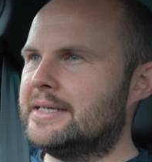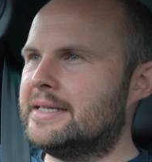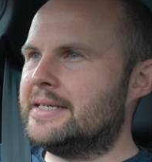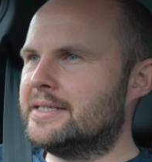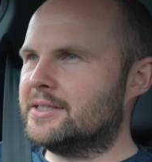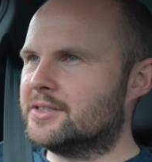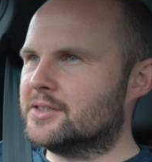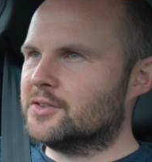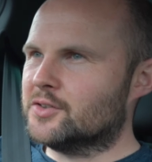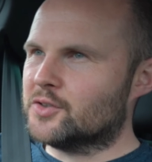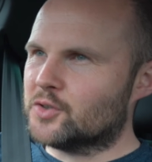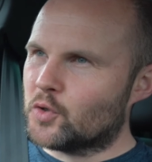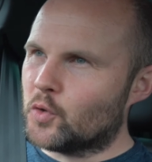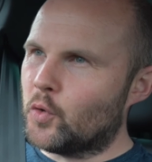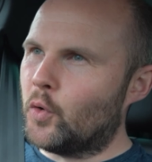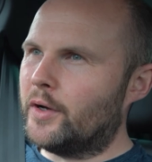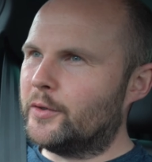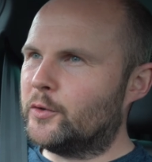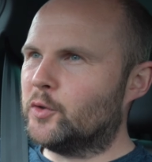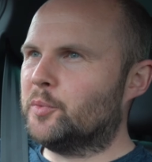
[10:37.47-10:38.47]
isn't
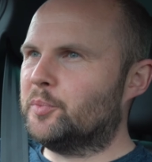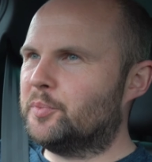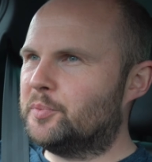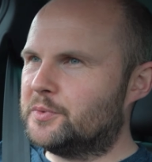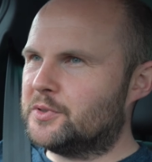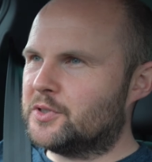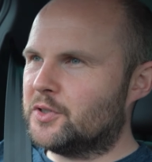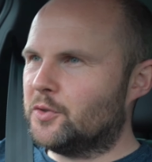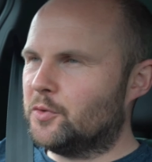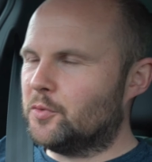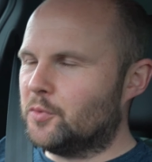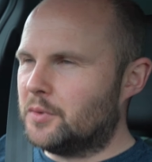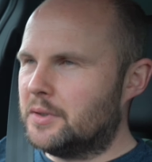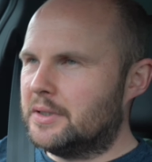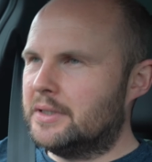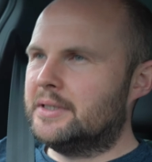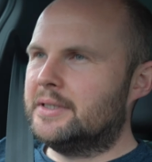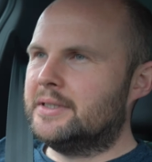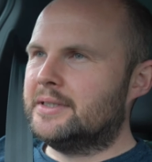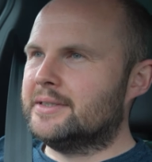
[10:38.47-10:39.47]
quite up to
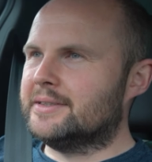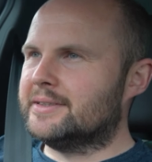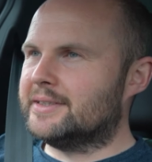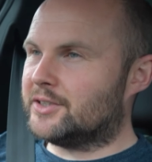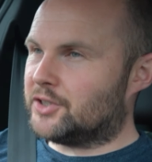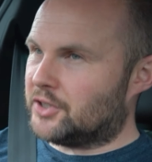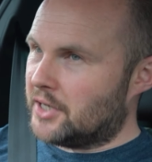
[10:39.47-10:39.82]
the